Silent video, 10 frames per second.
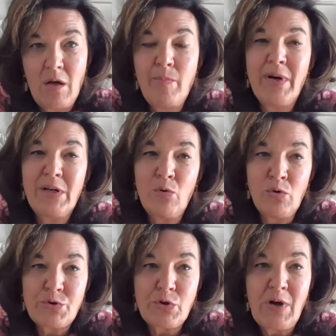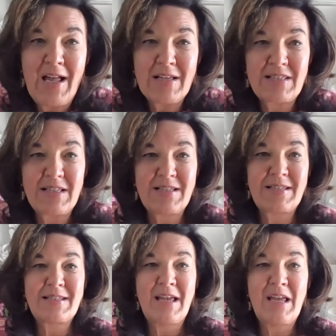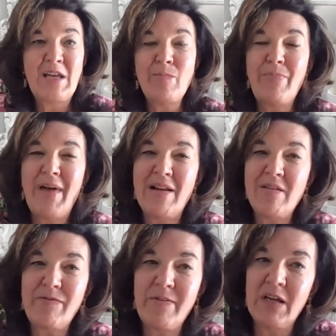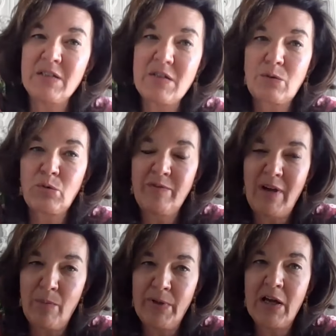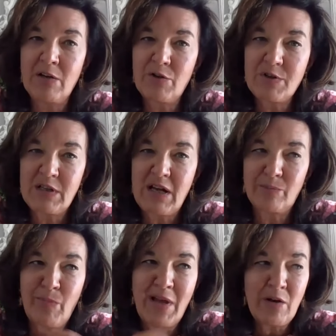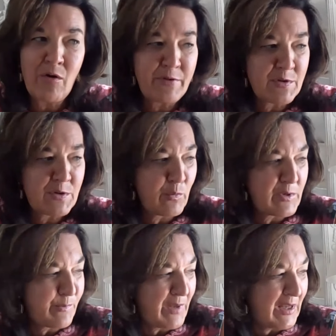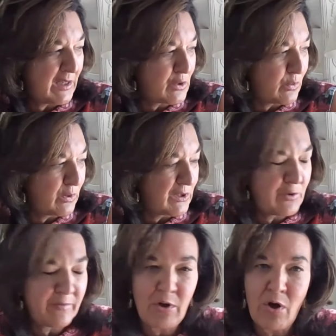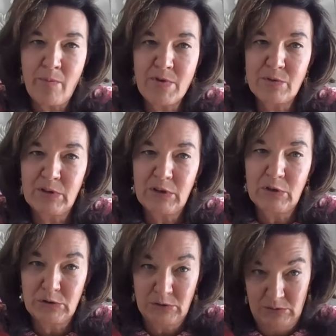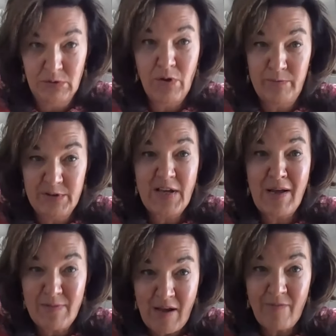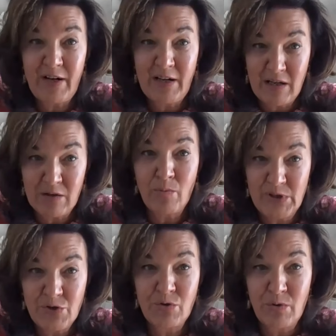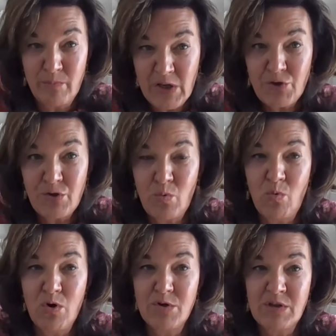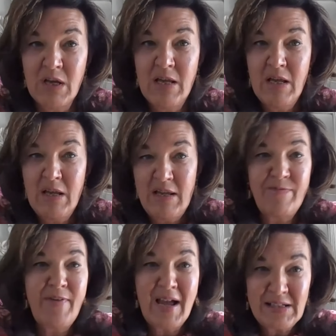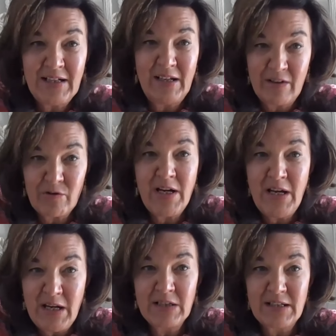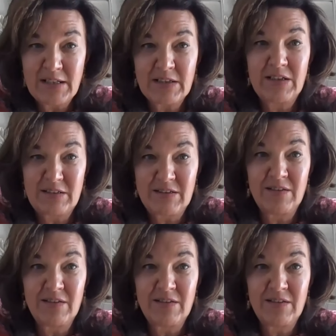but also has the same benefits to developing countries. And at my conference, you were speaking to the chief economist of the of the South African Competition Commission, who was emphatically agreeing that